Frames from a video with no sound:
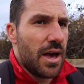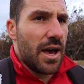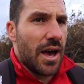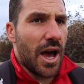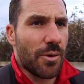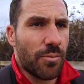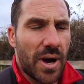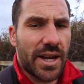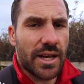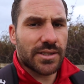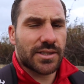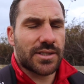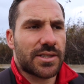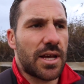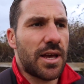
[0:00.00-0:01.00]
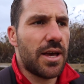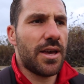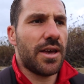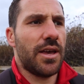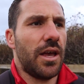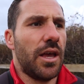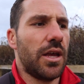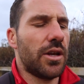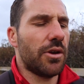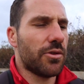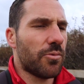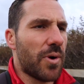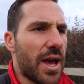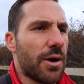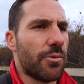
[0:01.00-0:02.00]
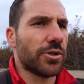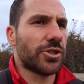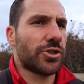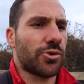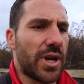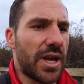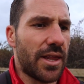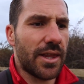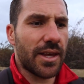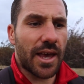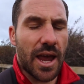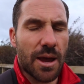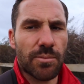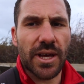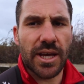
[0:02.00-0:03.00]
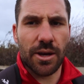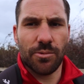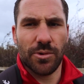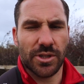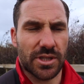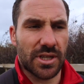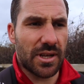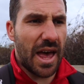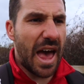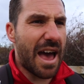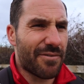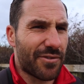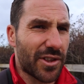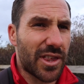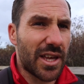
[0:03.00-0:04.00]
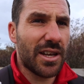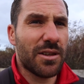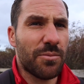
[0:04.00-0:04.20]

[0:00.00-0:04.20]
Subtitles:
And when it's, you know, the way I was treating the game like it was everything,